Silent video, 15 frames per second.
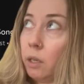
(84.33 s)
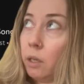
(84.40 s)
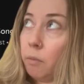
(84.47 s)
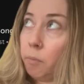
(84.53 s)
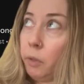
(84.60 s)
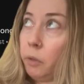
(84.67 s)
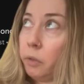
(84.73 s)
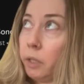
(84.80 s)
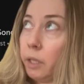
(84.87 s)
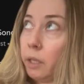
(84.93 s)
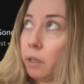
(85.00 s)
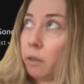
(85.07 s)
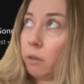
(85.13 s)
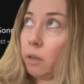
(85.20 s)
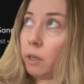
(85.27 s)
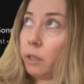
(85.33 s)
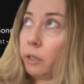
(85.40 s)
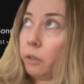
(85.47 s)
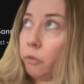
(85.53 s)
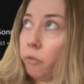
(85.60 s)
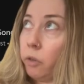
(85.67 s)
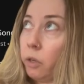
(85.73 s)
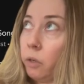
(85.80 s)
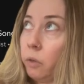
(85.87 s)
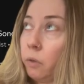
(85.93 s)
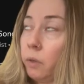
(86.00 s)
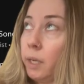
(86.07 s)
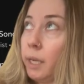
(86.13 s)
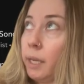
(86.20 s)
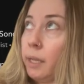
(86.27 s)
music on your
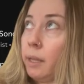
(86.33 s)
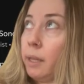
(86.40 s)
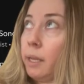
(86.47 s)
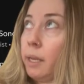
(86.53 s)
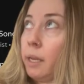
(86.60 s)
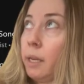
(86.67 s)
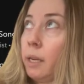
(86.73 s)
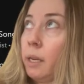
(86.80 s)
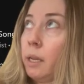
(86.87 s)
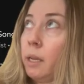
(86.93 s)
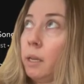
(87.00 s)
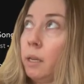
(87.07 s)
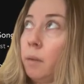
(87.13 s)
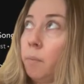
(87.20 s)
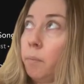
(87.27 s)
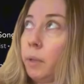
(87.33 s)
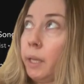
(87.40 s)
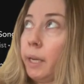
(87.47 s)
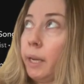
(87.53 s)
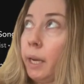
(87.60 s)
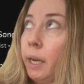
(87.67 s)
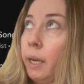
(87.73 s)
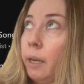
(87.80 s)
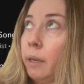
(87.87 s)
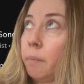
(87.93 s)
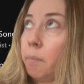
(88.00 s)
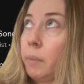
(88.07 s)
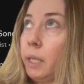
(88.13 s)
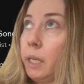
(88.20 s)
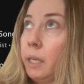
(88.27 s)
phone and then
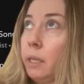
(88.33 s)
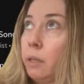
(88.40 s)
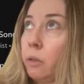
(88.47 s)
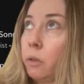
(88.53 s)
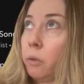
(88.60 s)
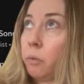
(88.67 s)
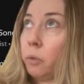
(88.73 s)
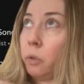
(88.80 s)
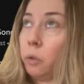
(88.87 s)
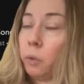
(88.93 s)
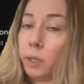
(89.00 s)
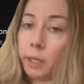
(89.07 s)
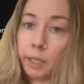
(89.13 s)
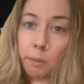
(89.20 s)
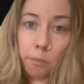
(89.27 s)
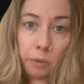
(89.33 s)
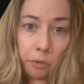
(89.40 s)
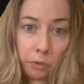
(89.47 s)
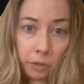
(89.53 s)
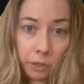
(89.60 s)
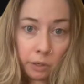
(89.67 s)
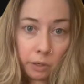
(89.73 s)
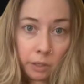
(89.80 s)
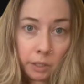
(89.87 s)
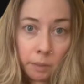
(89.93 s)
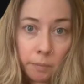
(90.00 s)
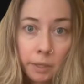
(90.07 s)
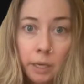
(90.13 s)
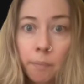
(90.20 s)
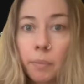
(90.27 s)
playing me through a computer or
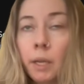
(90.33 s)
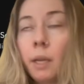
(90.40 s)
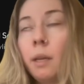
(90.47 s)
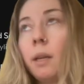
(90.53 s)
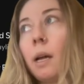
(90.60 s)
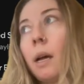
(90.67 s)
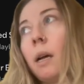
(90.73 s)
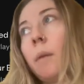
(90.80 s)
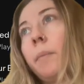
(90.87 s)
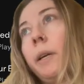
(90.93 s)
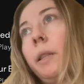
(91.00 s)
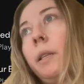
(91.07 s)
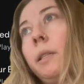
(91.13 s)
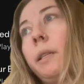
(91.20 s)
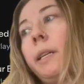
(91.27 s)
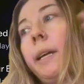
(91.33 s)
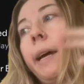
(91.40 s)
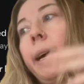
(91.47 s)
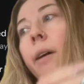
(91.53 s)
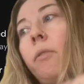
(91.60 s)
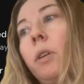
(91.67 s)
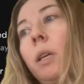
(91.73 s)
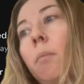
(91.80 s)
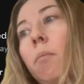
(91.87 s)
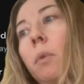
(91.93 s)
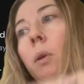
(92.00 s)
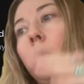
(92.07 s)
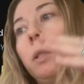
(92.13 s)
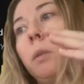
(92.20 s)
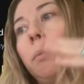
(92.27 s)
something. And this, like having
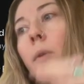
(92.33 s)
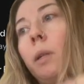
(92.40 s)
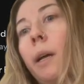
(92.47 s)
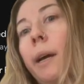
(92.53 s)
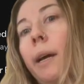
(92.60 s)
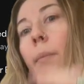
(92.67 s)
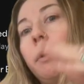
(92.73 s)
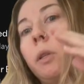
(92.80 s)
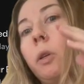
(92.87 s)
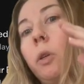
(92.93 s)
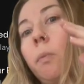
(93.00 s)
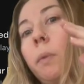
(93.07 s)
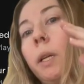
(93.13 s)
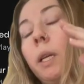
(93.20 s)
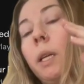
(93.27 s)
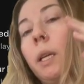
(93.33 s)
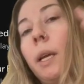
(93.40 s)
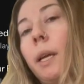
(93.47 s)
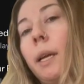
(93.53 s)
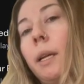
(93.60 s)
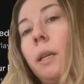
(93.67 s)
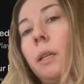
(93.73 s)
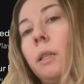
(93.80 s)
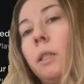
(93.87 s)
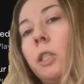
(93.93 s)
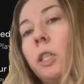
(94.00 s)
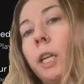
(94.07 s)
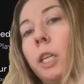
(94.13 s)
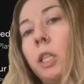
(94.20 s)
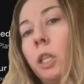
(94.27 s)
multiple apps open and
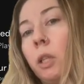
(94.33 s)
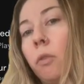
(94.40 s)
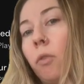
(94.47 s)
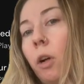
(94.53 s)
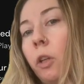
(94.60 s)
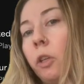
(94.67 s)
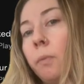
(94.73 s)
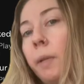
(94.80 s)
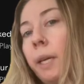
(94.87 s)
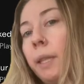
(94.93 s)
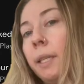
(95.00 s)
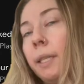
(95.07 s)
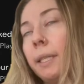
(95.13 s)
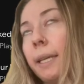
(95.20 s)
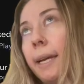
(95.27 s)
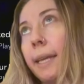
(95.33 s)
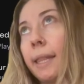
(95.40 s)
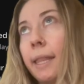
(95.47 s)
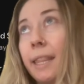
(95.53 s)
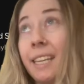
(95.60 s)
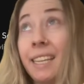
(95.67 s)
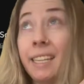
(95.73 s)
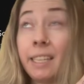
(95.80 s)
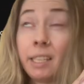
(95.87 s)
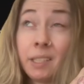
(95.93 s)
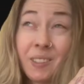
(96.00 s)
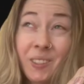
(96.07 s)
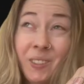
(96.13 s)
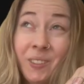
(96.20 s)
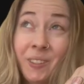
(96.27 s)
changing the volume like this, I think is
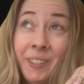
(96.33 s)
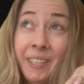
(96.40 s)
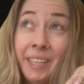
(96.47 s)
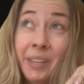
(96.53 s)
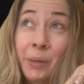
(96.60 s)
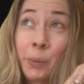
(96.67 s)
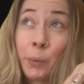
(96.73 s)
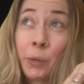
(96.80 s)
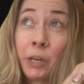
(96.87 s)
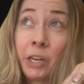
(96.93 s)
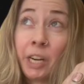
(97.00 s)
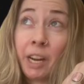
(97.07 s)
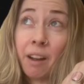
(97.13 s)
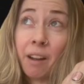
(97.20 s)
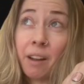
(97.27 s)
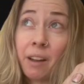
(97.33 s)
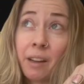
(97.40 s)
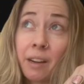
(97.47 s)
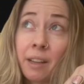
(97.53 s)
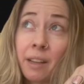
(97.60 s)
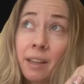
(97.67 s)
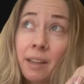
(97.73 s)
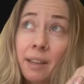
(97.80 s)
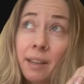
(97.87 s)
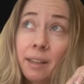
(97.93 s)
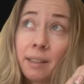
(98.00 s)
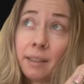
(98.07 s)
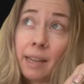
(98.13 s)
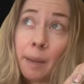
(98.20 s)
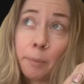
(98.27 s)
only gonna work on
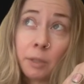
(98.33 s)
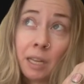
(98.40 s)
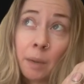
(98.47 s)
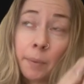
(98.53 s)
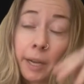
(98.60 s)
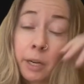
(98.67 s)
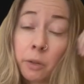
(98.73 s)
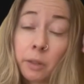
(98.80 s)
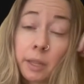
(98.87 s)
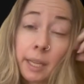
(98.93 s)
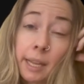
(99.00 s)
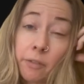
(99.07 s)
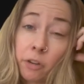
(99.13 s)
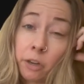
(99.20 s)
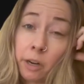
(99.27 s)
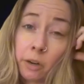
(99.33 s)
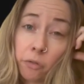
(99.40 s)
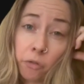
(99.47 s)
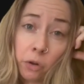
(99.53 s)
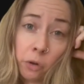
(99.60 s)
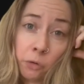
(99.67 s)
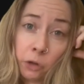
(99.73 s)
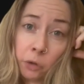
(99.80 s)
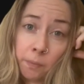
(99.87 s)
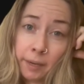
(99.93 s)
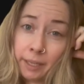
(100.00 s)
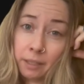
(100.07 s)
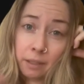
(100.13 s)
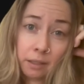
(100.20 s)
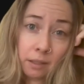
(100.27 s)
a laptop. If you're on a phone, you
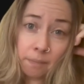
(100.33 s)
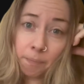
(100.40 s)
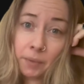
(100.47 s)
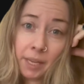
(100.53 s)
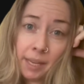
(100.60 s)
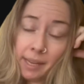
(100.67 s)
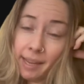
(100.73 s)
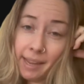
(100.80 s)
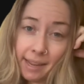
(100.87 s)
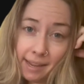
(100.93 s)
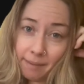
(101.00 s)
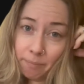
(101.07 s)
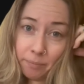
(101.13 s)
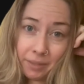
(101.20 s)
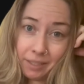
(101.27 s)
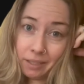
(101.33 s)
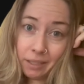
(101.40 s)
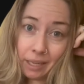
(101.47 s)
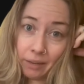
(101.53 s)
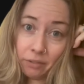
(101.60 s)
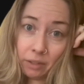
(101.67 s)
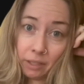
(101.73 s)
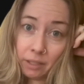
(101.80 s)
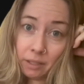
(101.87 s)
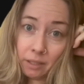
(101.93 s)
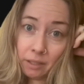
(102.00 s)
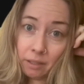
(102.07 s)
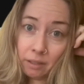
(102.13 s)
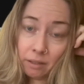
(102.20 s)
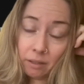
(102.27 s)
might just have to
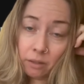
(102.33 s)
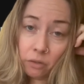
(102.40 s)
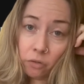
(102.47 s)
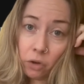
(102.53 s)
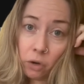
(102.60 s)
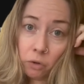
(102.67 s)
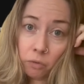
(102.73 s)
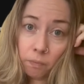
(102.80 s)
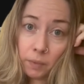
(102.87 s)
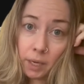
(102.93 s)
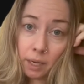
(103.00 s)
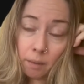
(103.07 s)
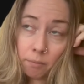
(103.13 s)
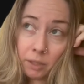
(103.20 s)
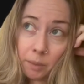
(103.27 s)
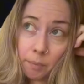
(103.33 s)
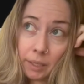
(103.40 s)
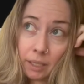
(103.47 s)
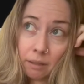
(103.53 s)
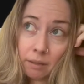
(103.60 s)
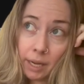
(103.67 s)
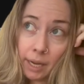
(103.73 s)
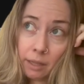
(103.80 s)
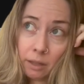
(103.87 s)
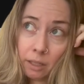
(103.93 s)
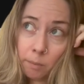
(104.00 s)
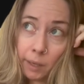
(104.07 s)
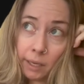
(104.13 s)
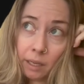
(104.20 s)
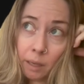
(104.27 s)
listen just on the phone to me, and there
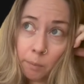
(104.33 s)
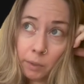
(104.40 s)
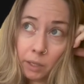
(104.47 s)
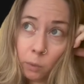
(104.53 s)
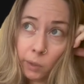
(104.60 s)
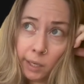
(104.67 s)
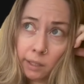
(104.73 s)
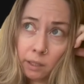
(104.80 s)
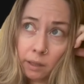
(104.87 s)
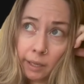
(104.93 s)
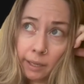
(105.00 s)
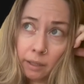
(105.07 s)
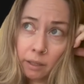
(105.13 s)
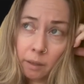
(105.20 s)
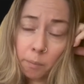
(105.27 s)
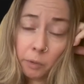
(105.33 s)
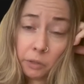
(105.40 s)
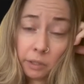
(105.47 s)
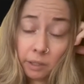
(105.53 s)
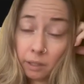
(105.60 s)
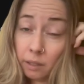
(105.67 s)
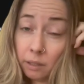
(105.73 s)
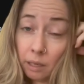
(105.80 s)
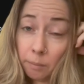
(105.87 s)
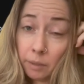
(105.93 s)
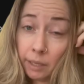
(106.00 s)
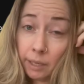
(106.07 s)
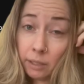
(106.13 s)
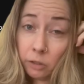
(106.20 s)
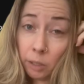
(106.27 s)
might not be a way to layer music on top of
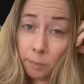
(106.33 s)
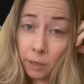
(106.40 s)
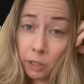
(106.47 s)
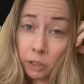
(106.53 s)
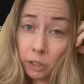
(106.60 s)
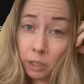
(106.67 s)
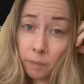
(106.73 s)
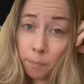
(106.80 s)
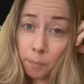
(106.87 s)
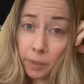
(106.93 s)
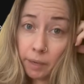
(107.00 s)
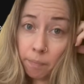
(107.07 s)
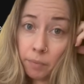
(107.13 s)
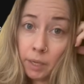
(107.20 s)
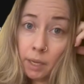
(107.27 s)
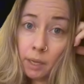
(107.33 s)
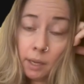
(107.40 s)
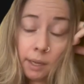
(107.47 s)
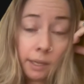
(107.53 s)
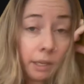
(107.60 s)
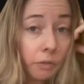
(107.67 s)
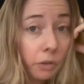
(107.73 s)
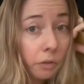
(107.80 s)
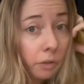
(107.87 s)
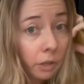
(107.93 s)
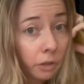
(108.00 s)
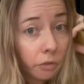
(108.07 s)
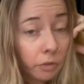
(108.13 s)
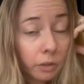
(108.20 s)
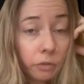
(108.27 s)
that, so I'm not sure. But if you
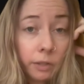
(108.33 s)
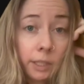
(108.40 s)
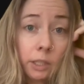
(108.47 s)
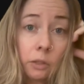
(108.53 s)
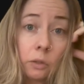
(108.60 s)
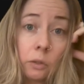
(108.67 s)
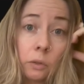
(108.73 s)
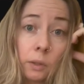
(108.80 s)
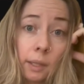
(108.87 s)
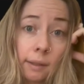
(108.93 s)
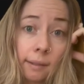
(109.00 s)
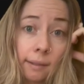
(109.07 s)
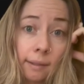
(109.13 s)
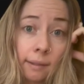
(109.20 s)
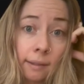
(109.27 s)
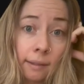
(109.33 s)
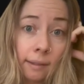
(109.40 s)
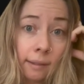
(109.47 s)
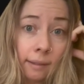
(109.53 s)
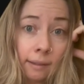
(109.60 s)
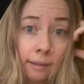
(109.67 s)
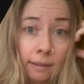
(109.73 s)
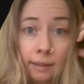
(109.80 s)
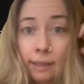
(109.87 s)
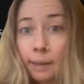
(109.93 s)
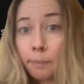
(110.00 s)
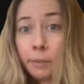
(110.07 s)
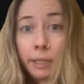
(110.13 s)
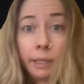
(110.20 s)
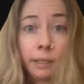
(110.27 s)
know, feel free to
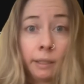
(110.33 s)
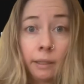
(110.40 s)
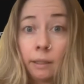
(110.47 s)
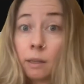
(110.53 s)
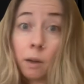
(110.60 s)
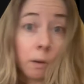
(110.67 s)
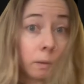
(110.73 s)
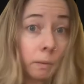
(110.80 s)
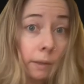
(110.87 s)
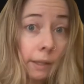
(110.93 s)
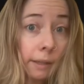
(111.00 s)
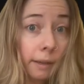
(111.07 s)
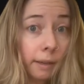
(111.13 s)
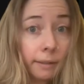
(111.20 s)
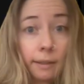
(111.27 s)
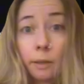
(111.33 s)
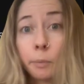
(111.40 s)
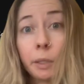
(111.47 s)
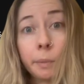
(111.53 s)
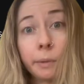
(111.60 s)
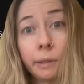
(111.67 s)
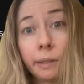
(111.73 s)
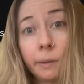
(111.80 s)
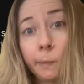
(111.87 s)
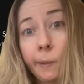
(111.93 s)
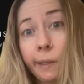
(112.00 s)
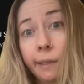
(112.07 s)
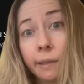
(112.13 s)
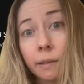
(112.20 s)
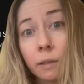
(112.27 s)
let me know, and then I'll tell people and we
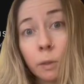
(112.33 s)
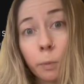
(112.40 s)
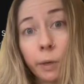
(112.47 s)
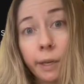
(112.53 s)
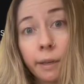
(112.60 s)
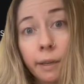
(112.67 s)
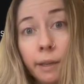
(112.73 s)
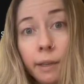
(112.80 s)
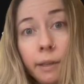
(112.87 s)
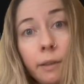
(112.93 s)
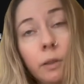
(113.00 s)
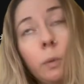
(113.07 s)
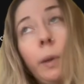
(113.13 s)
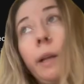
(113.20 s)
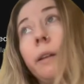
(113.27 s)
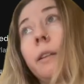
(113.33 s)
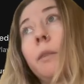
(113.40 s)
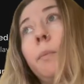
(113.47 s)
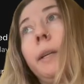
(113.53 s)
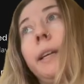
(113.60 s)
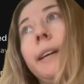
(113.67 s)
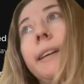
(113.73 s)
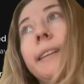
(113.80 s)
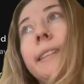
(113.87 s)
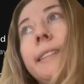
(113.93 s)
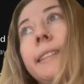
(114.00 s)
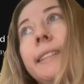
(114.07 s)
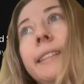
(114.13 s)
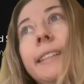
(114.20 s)
can spread the wealth, because